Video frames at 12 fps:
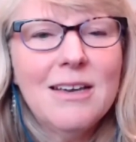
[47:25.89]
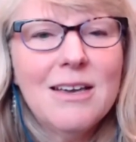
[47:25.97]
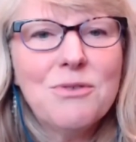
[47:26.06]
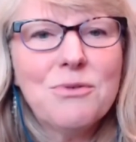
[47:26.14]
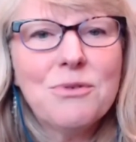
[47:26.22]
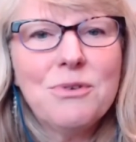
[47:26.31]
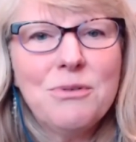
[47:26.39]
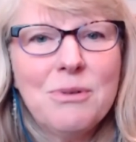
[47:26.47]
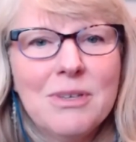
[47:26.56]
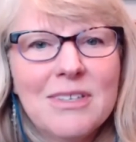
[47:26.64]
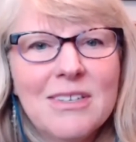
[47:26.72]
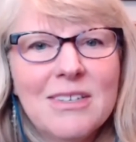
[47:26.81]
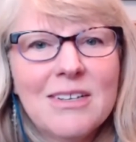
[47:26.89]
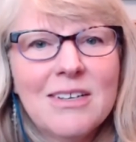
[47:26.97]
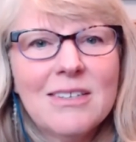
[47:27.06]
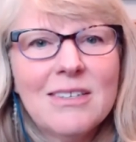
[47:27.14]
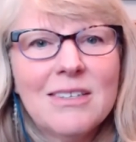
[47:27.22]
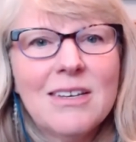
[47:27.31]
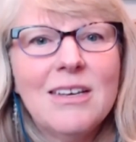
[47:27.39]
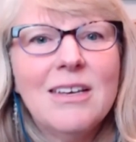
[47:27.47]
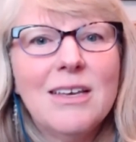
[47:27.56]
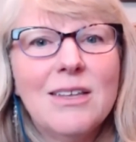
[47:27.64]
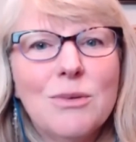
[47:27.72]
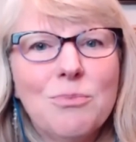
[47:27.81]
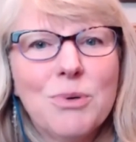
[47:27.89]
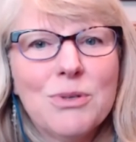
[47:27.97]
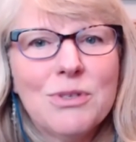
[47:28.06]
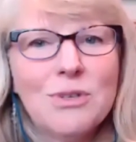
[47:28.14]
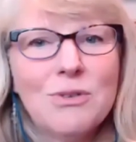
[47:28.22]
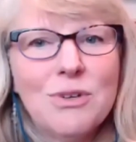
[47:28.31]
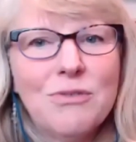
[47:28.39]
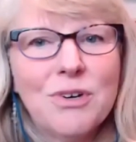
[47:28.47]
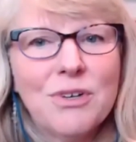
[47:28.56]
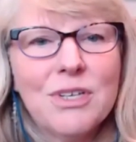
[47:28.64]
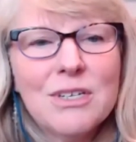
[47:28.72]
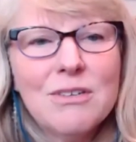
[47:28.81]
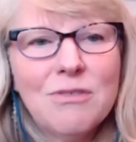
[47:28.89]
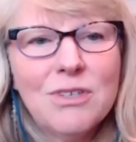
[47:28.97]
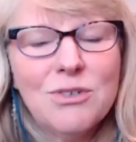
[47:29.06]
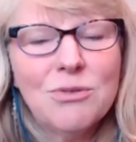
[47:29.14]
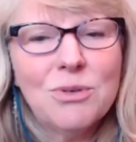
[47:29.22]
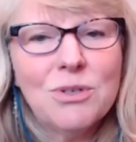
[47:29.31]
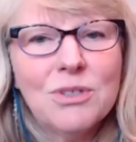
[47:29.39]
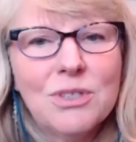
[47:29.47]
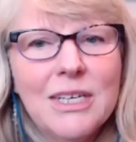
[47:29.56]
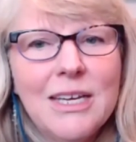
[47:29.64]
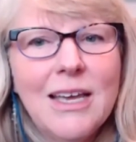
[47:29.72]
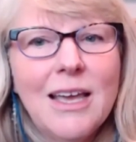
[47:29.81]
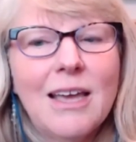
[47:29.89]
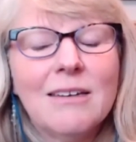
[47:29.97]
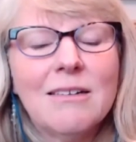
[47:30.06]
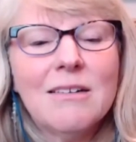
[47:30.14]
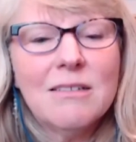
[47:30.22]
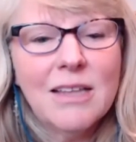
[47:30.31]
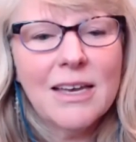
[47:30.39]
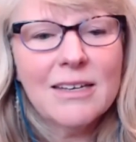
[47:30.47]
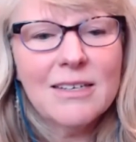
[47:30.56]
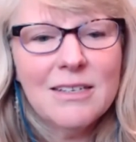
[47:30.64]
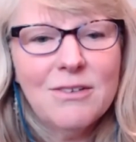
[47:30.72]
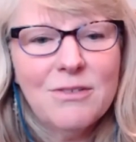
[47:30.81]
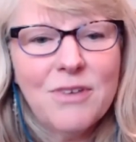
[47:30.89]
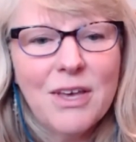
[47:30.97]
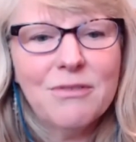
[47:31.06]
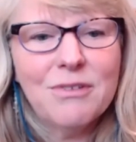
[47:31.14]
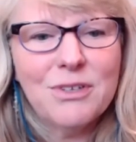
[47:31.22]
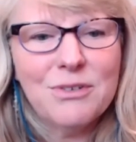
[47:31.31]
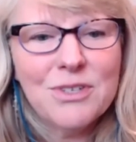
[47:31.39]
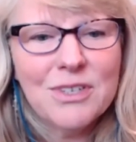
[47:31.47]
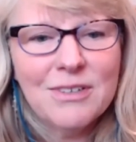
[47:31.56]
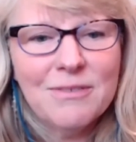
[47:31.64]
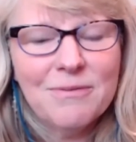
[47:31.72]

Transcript: in order to assist us in the pursuit of our individual and collective evolution.